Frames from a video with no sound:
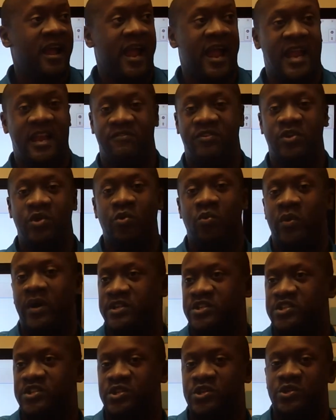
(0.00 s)
and if you
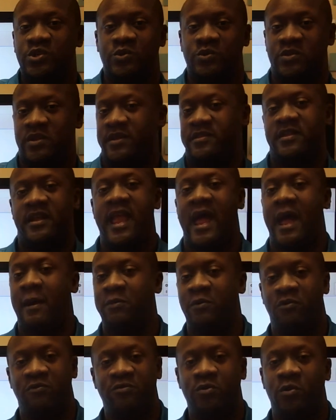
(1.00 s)
went to like the
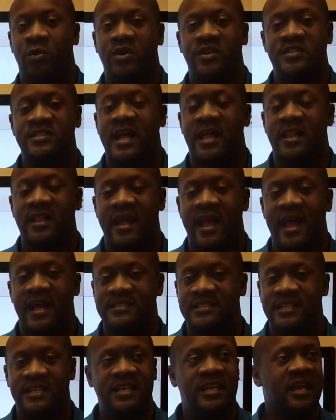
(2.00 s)
capital of Florida's
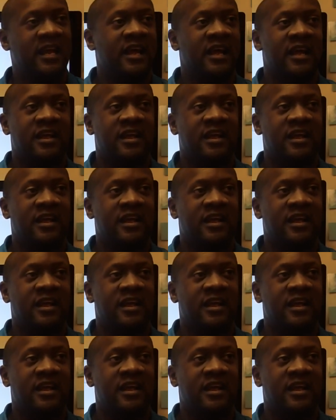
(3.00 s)
Tallahassee,